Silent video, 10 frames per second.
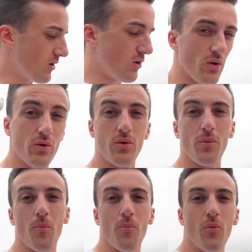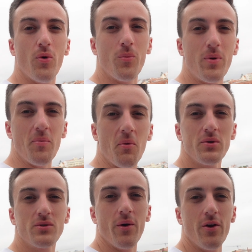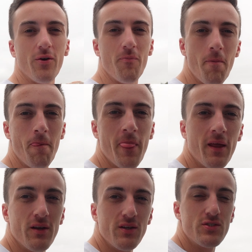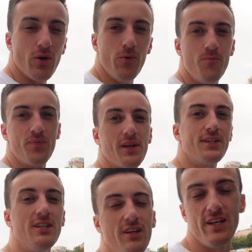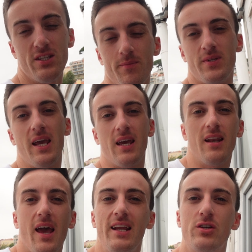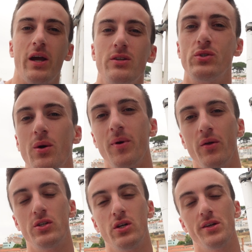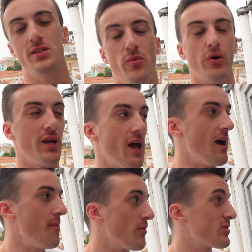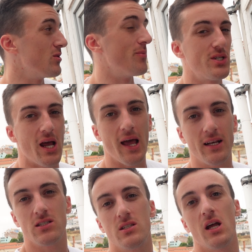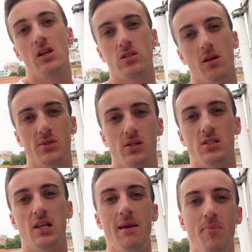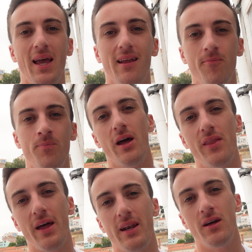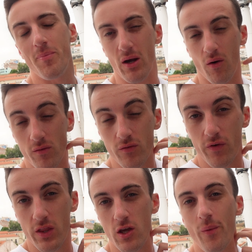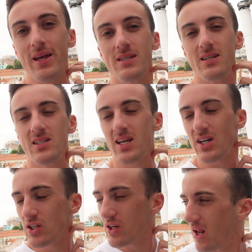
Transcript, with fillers: Good morning people, what's going on? So, didn't end up taking any trades or jumping on the charts this morning. I was super jet lagged and decided I'm just gonna sleep in and then be on for the US session